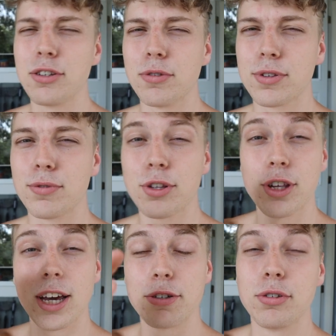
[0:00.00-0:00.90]
you so much for
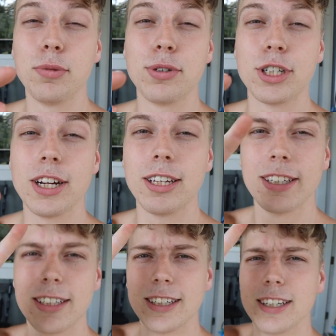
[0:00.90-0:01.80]
watching. I truly appreciate it.
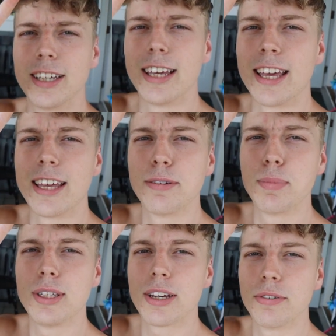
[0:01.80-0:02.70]
And
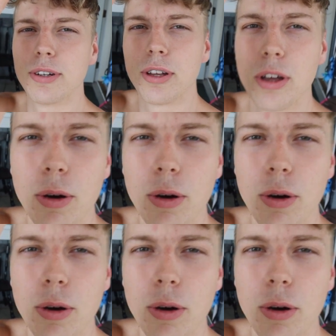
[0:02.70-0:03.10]
peace out.